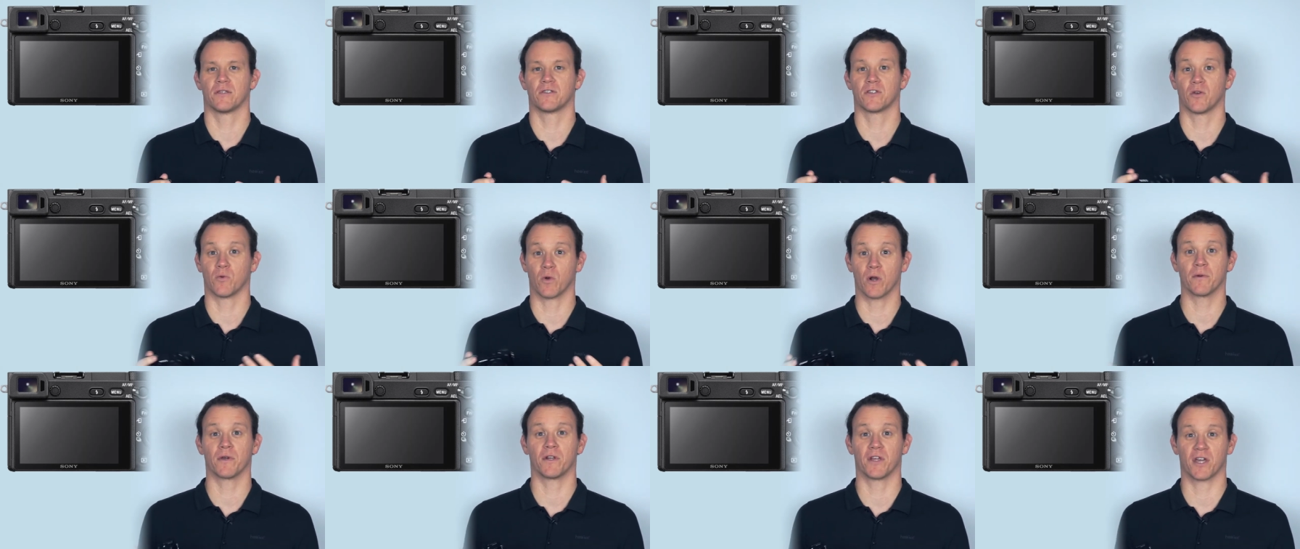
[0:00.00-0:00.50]
So
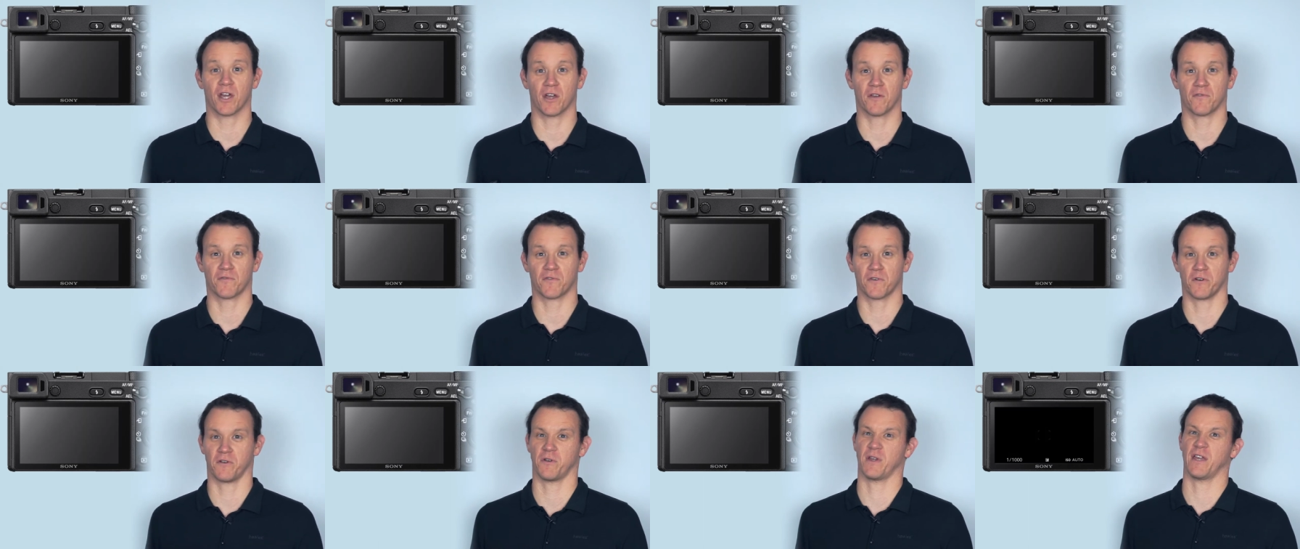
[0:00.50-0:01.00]
what I'm going to go
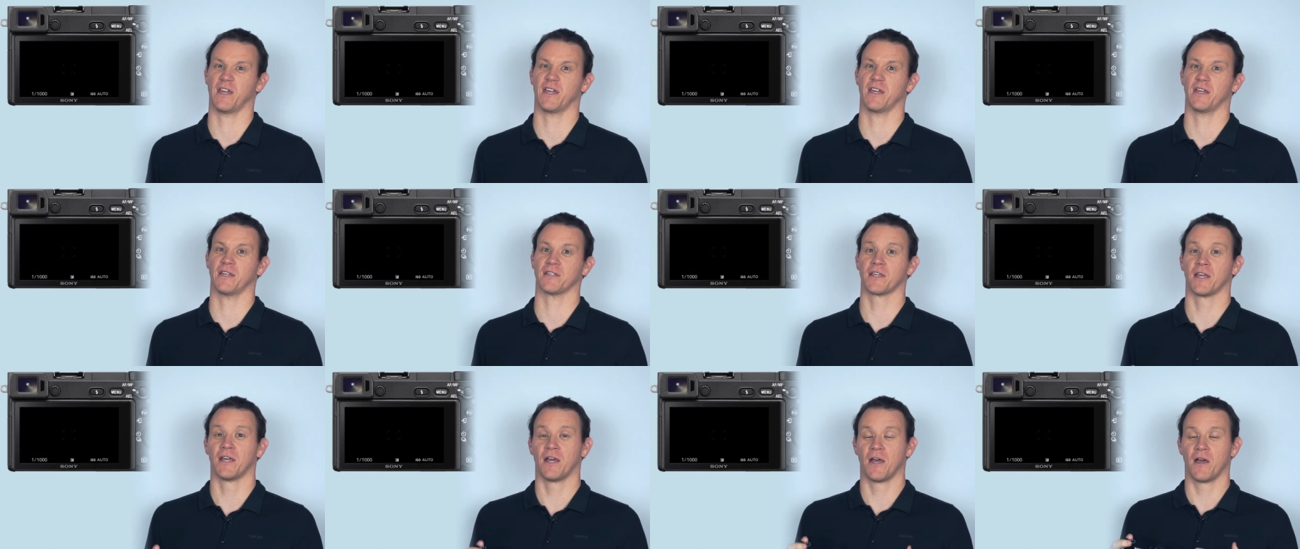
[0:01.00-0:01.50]
through
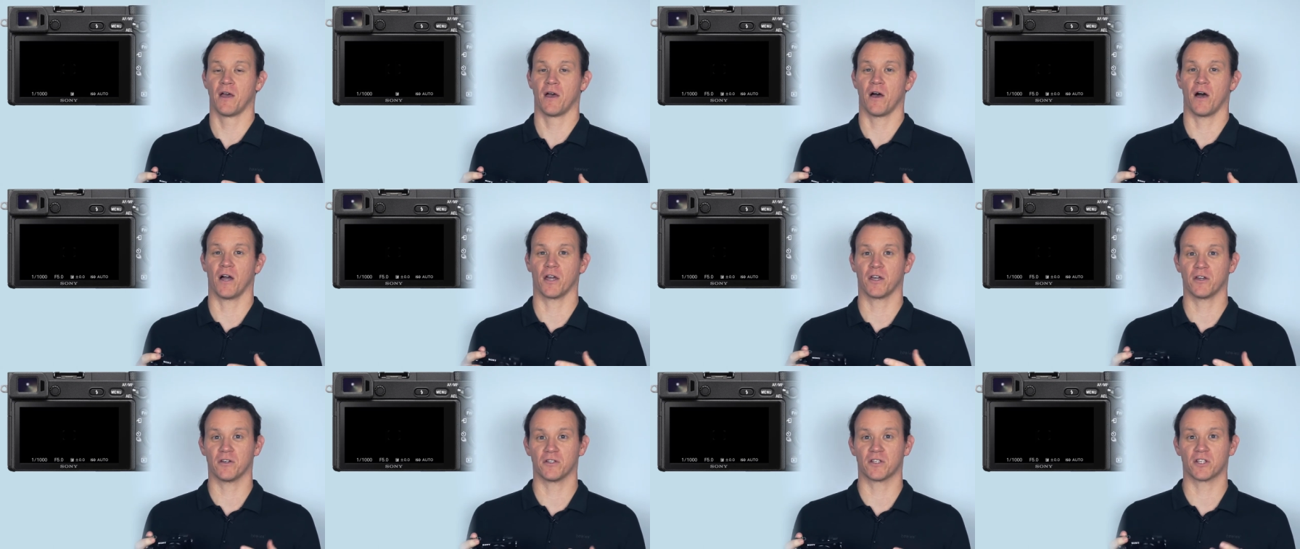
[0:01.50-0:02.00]
is
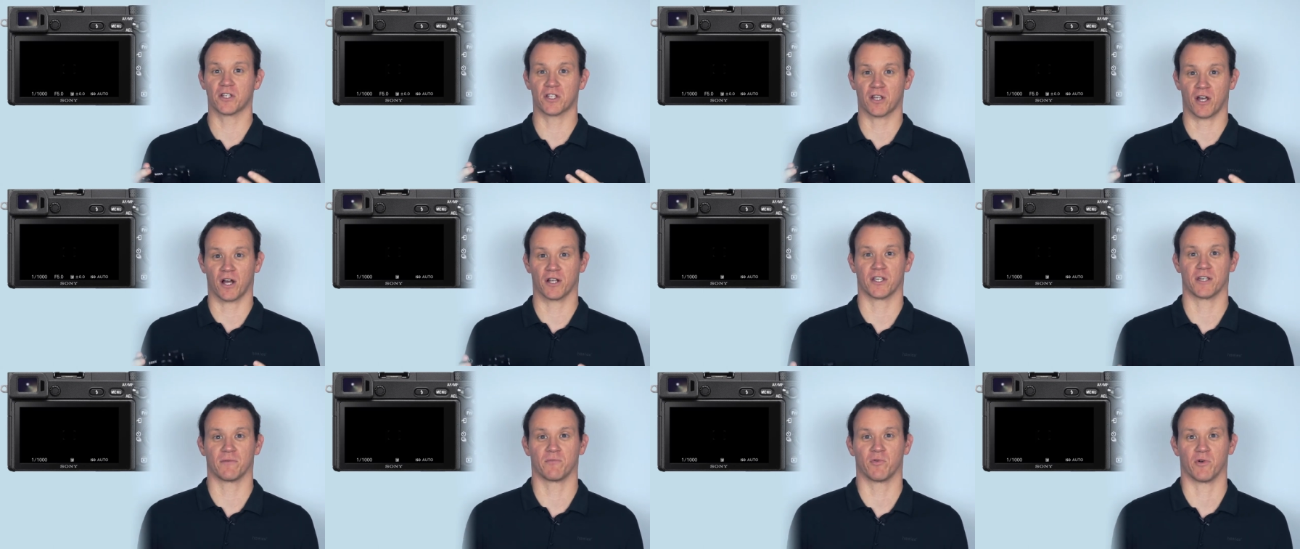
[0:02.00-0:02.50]
a good
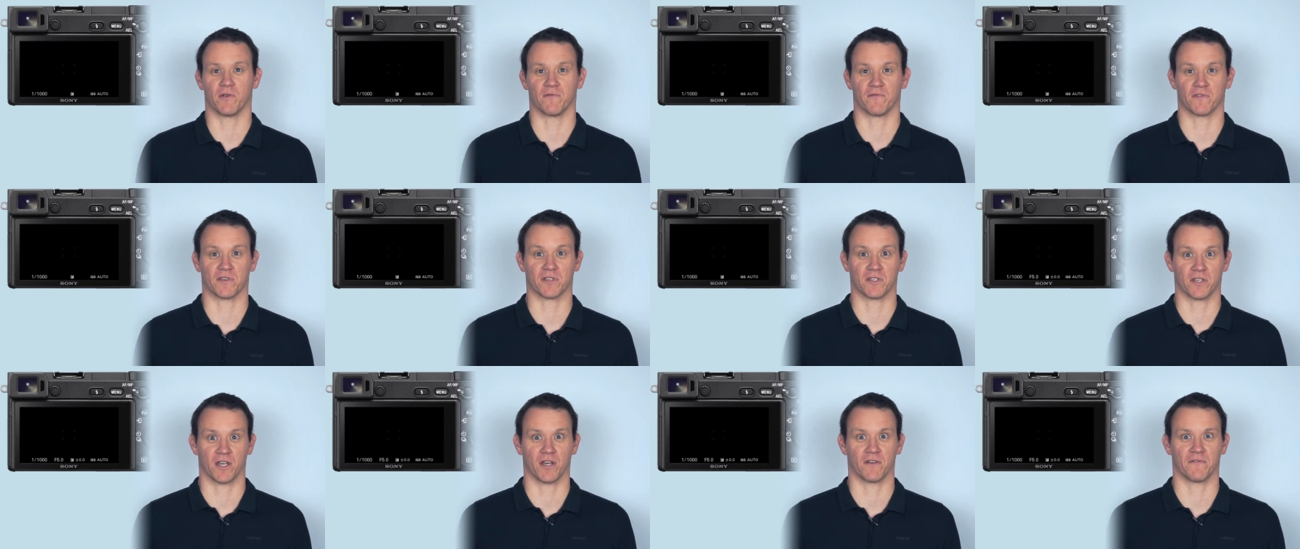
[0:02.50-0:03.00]
starting point
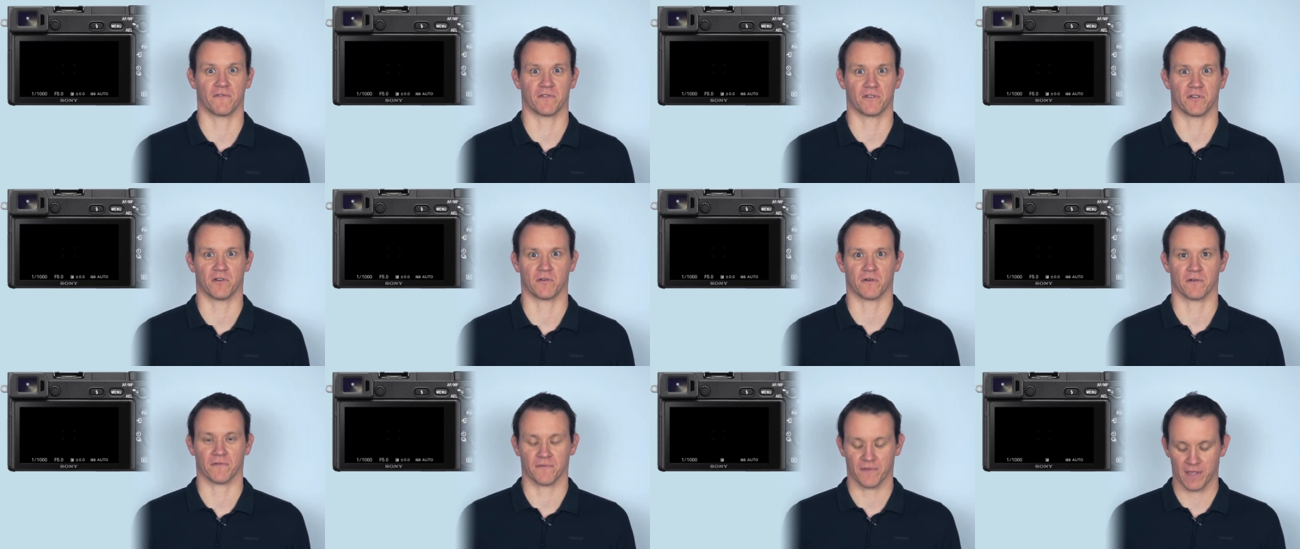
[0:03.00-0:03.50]
for surf
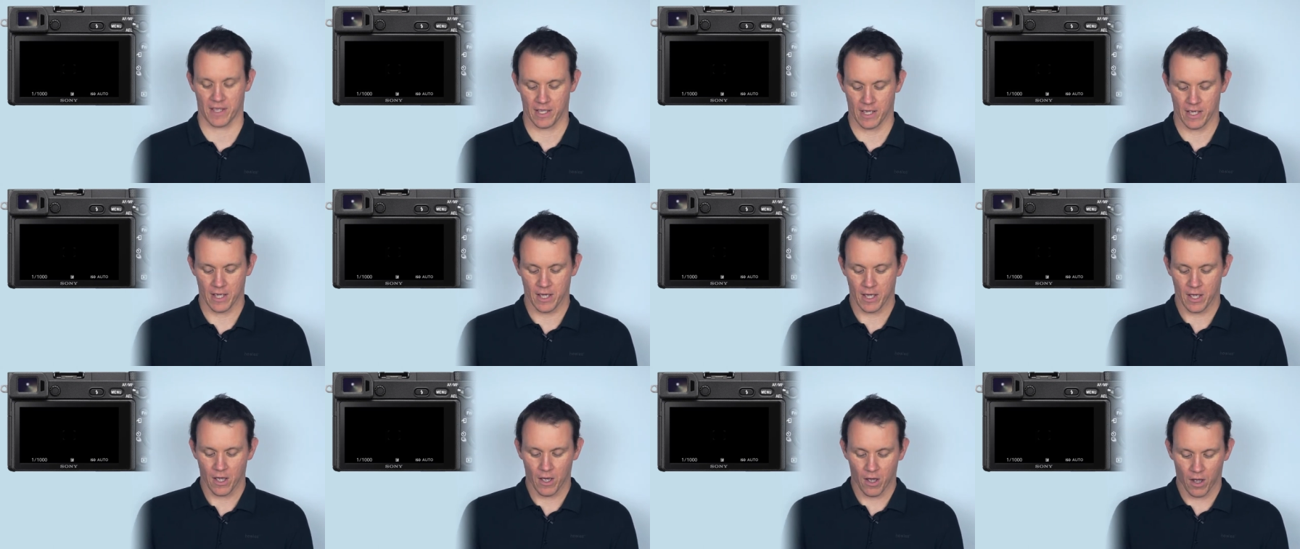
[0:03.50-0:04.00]
photography.
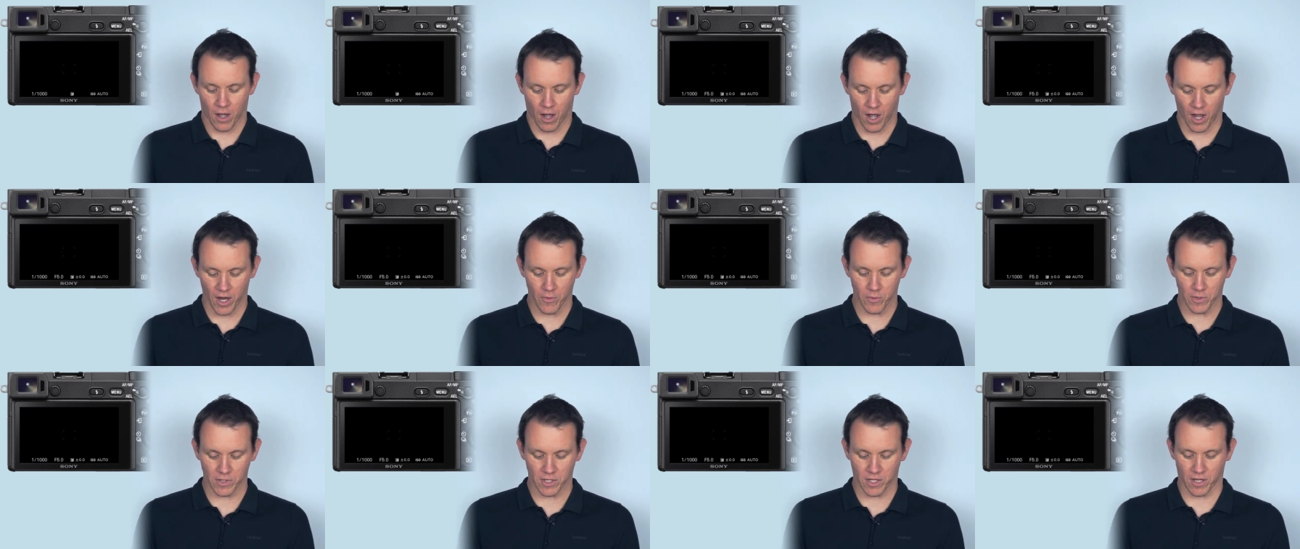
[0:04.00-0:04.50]

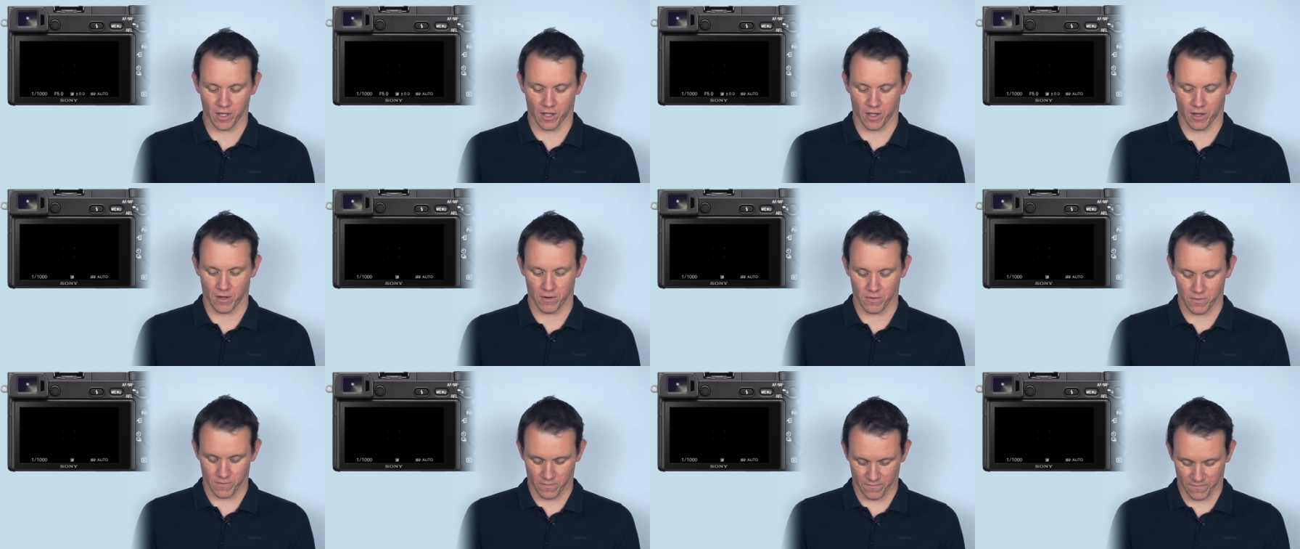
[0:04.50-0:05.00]
I would
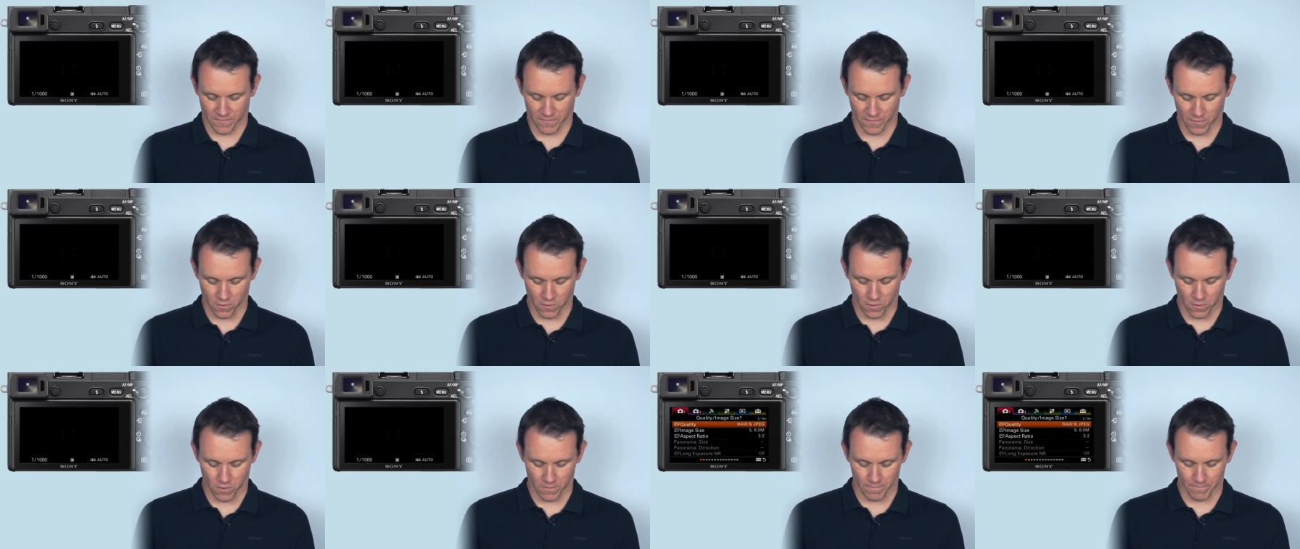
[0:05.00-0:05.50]
go
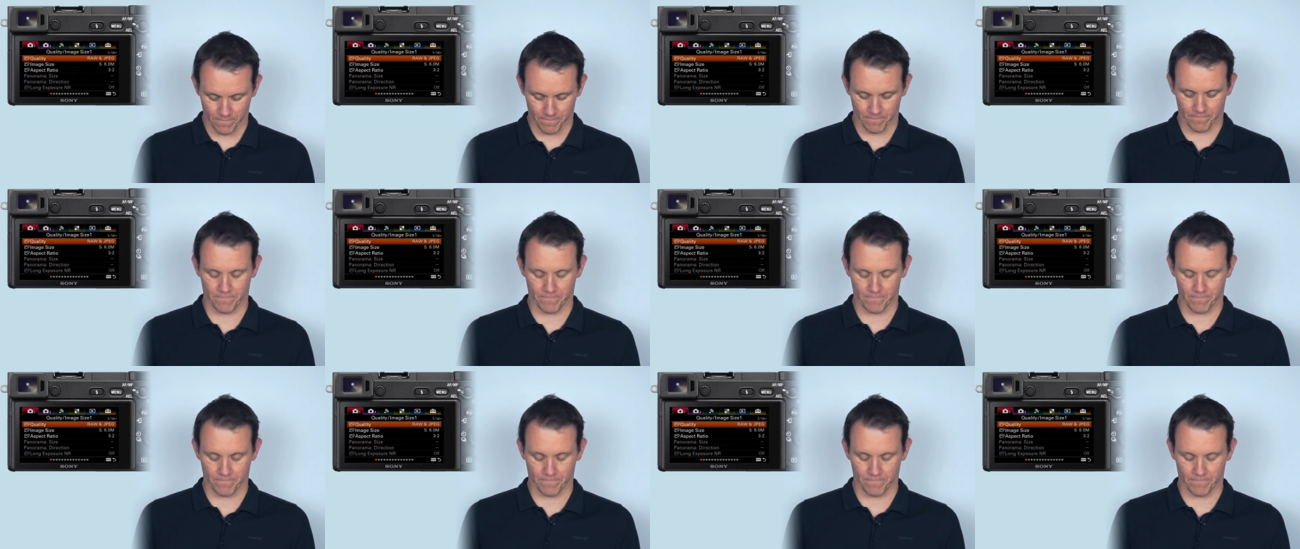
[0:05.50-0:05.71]
for